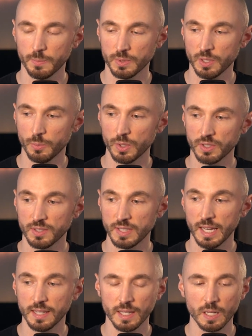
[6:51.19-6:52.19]
someone
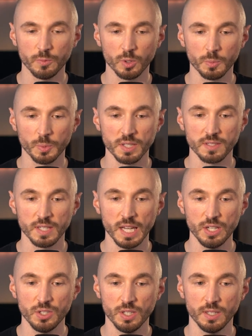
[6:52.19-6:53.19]
staying there for a
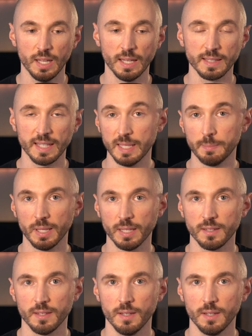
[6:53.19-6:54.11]
presentation and keep it,